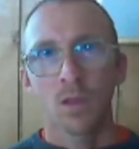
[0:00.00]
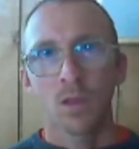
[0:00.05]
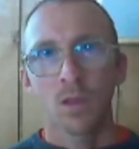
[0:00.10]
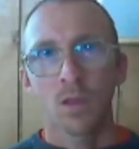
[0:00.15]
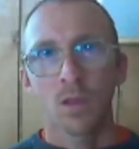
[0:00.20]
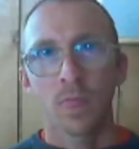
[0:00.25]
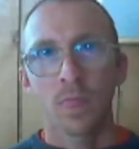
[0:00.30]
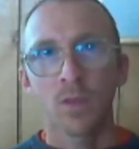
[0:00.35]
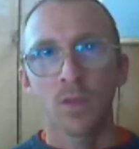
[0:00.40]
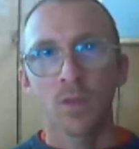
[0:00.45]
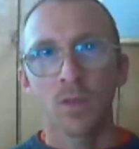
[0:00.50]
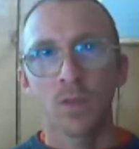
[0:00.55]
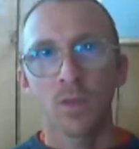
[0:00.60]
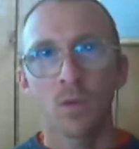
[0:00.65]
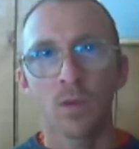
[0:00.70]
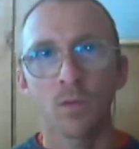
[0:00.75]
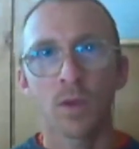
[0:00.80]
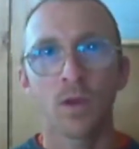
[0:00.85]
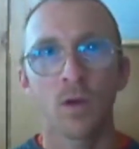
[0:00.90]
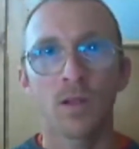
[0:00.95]
when we're
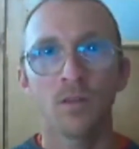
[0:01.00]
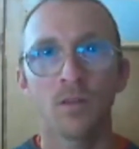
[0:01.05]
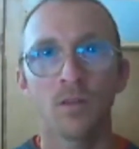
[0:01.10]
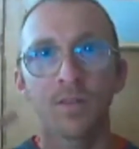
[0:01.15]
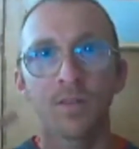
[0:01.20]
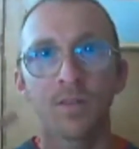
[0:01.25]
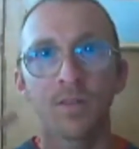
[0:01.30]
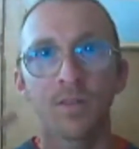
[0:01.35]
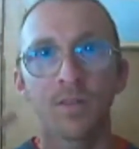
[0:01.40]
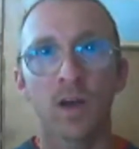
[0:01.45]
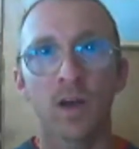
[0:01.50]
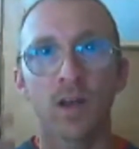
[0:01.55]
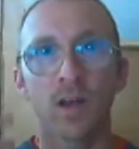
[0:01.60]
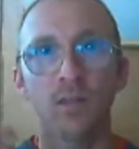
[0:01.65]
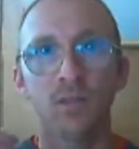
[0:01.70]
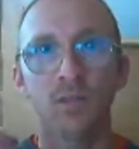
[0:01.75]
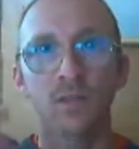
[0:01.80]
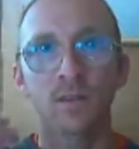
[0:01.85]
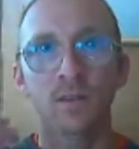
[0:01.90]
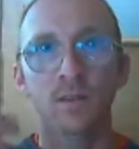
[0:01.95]
aware of thoughts
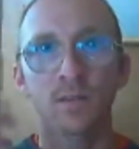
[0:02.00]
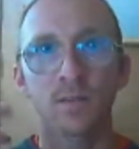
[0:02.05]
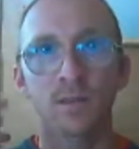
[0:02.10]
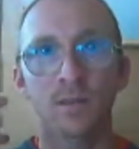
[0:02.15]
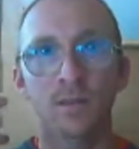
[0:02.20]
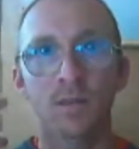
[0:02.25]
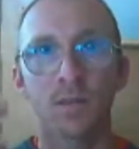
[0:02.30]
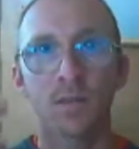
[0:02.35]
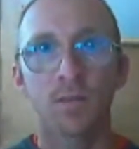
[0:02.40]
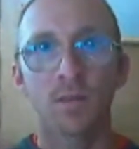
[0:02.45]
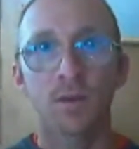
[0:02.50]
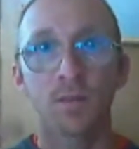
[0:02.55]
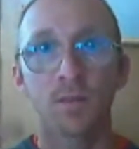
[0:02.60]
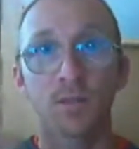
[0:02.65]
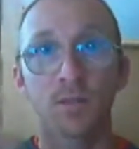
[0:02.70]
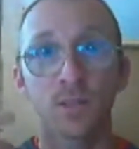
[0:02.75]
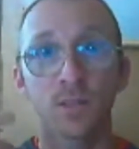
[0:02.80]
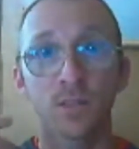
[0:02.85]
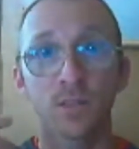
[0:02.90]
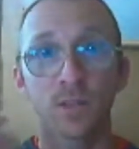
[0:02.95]
and emotions
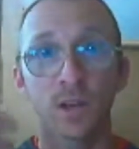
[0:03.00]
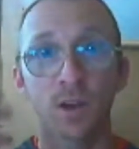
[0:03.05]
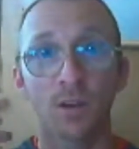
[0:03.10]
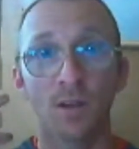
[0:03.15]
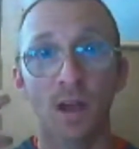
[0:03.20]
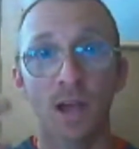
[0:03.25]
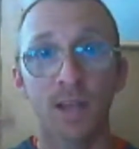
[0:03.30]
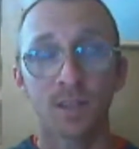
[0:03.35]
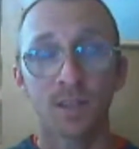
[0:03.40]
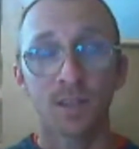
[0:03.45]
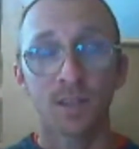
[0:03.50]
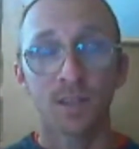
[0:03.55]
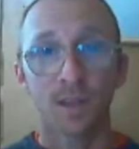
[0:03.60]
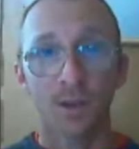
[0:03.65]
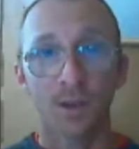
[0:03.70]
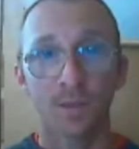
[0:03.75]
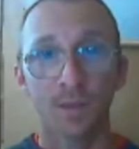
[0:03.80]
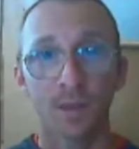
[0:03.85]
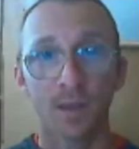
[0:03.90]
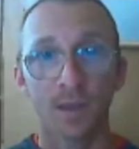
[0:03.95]
that are arising,
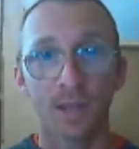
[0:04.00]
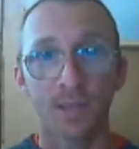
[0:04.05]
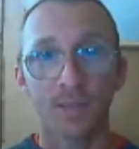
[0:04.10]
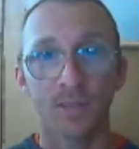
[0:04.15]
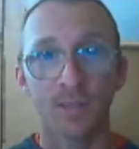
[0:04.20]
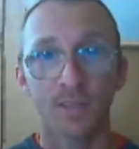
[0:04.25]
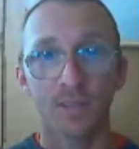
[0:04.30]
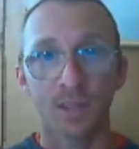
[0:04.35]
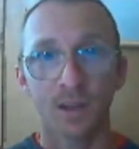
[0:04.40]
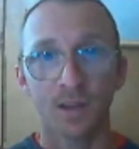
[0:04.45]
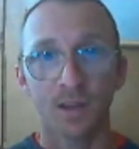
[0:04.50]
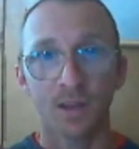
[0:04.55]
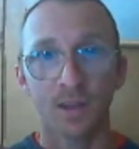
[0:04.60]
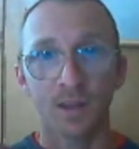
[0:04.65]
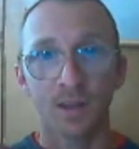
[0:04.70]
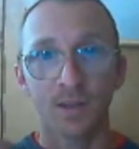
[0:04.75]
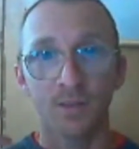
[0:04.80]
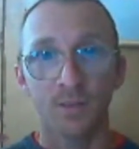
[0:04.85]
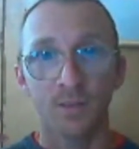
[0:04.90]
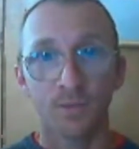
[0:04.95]
are we
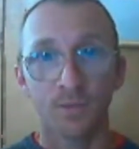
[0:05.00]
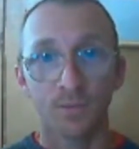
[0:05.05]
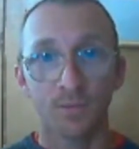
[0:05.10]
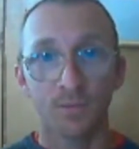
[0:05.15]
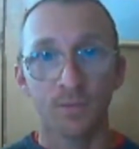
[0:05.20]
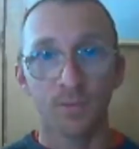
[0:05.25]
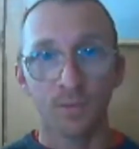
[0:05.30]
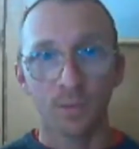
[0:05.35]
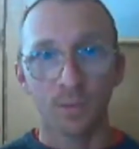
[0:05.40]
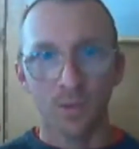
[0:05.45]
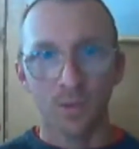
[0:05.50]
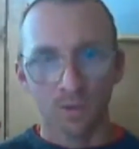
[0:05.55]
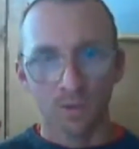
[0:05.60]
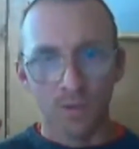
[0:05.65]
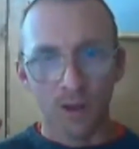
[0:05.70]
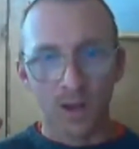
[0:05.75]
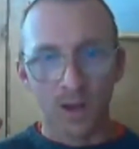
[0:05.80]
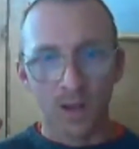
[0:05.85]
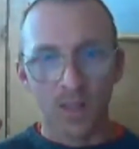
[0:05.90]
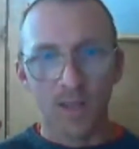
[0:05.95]
necessarily
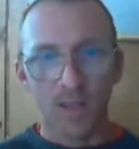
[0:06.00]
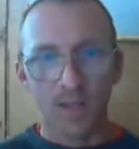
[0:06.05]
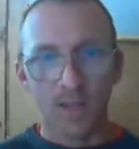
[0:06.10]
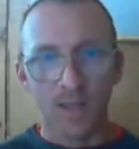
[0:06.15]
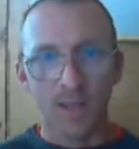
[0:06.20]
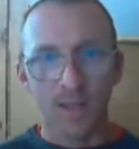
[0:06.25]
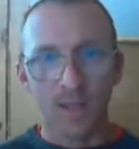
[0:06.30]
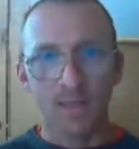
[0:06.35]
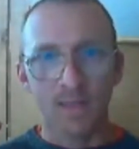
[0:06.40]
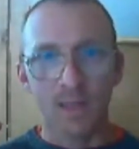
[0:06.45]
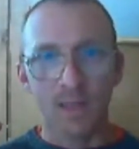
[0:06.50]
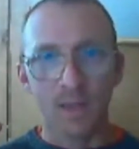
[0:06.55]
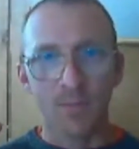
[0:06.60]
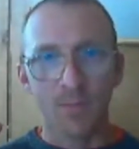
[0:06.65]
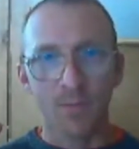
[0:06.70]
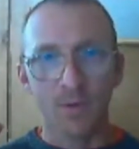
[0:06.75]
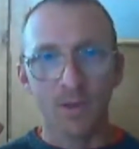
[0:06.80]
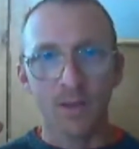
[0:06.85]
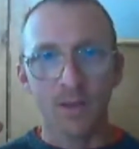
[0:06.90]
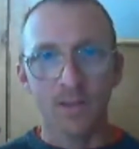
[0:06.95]
recollecting at that
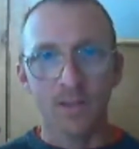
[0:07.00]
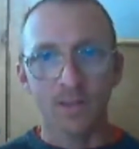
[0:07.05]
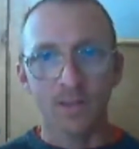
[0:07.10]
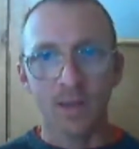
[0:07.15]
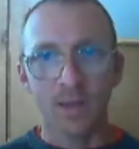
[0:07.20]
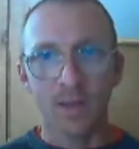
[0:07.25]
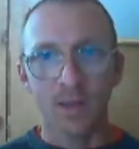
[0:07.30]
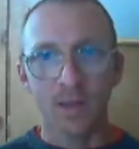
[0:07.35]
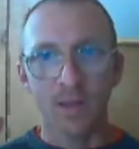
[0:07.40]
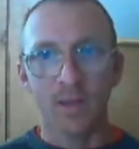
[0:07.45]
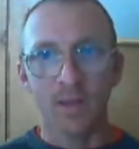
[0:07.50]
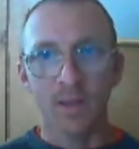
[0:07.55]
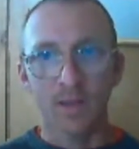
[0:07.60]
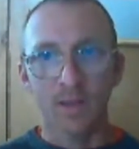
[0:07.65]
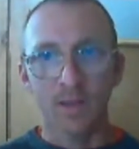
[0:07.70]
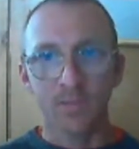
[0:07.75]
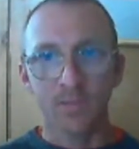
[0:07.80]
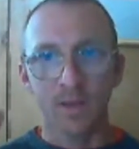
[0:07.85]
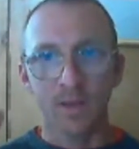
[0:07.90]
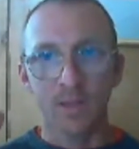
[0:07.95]
point? Is that an
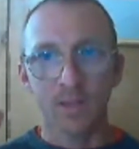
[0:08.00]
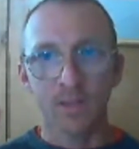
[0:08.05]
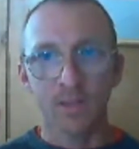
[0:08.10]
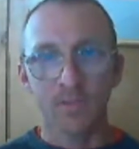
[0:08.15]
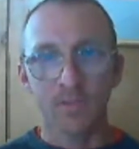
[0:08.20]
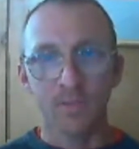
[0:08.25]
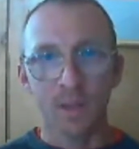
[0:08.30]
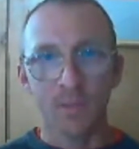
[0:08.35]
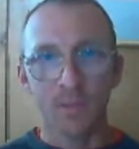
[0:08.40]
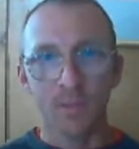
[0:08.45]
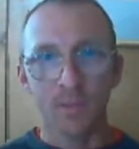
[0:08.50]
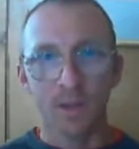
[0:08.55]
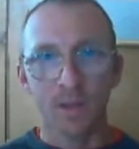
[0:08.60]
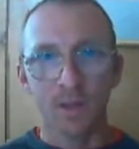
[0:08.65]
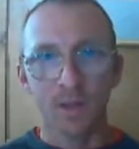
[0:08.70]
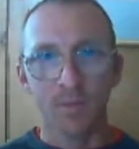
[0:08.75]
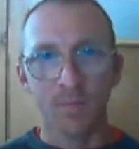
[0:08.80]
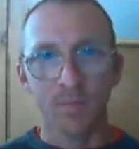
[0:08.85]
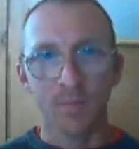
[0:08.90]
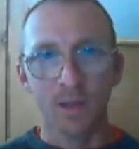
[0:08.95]
experience of memory or
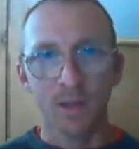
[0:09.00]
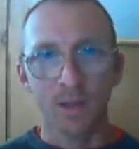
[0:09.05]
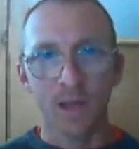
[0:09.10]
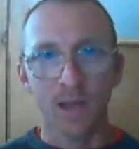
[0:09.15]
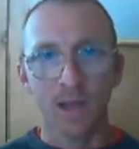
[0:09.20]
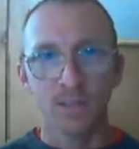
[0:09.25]
past?